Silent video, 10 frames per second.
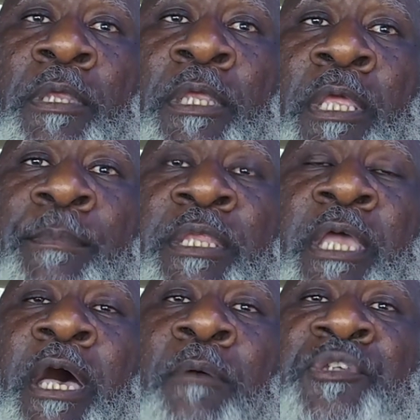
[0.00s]
him and
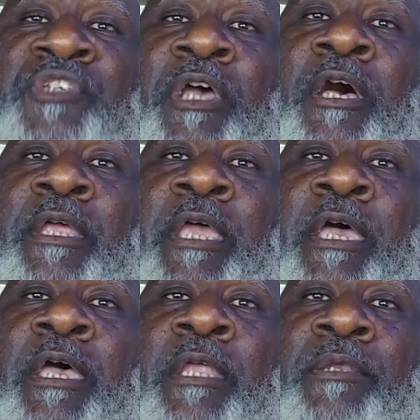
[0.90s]
Yahweh Shai
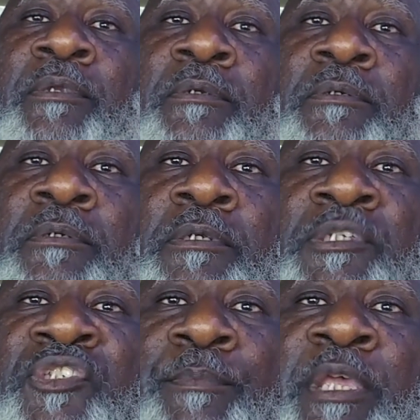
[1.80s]
had
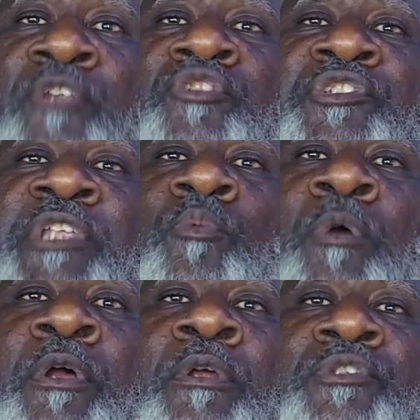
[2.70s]
some interesting
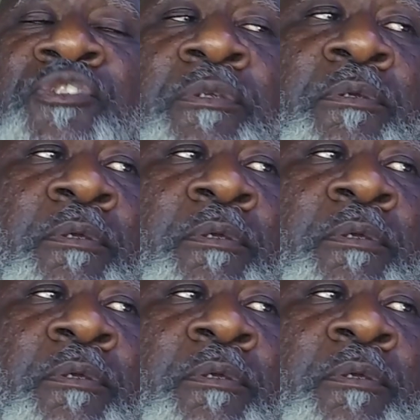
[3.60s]
words.